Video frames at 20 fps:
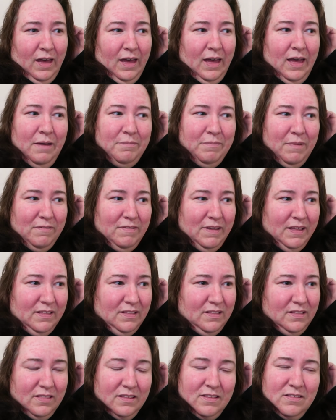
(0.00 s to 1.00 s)
I
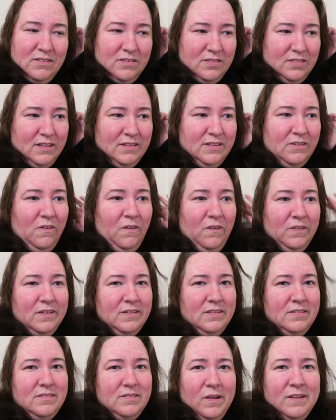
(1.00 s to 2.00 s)
think all
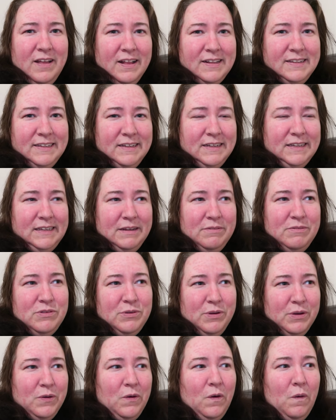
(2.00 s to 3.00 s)
the dances seem
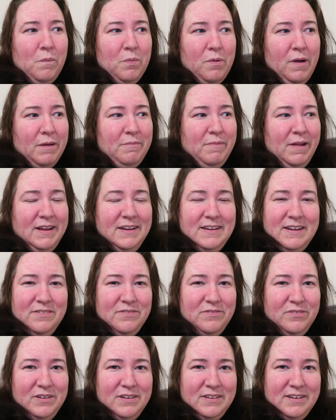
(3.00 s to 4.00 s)
to incorporate many
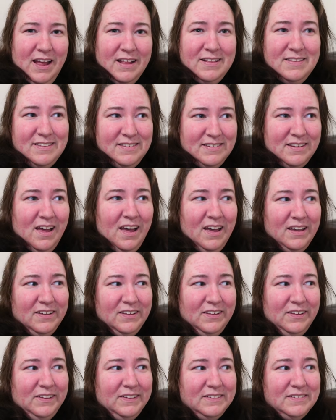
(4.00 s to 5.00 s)
different dance
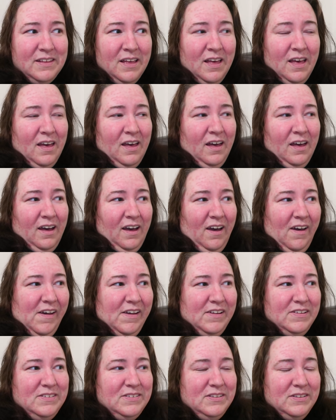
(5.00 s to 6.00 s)
styles,
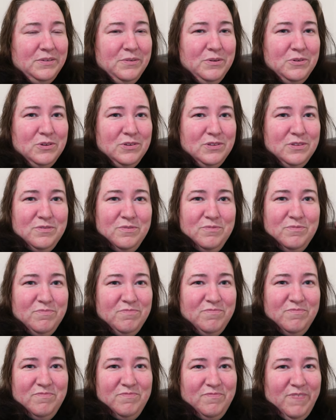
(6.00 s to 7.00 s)
and they were just
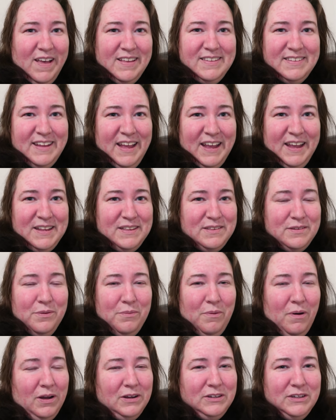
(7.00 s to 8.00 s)
fascinating
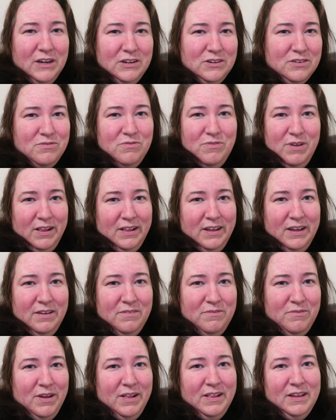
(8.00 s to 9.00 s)
to watch. I just
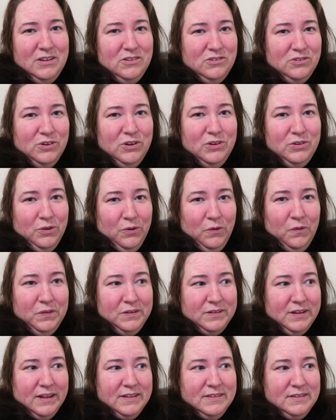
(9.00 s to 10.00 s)
really, really enjoyed all
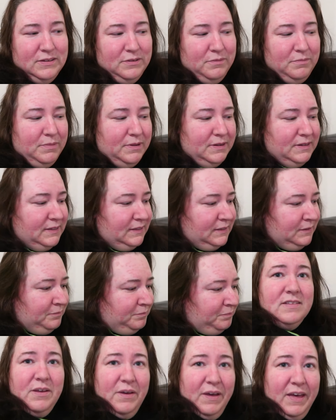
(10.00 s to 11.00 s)
the dance numbers.
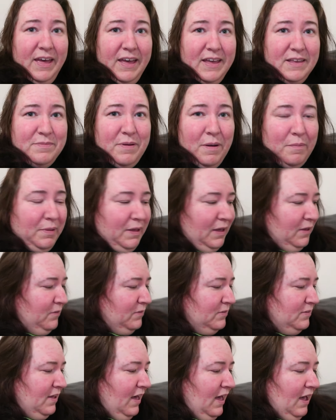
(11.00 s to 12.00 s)
So here is probably a
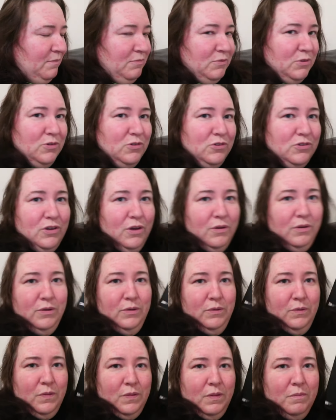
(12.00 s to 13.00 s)
good time to show
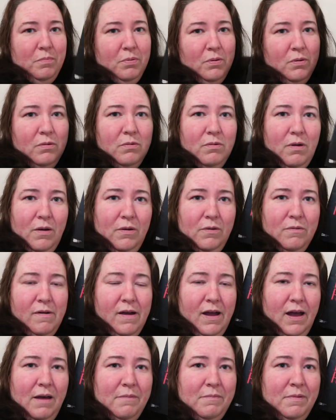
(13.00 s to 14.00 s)
you the
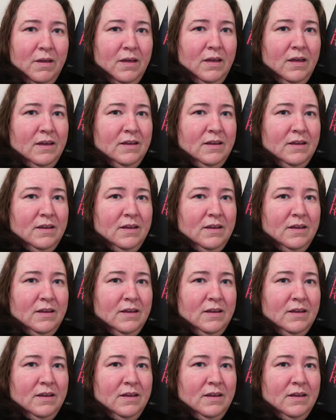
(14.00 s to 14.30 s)
programme.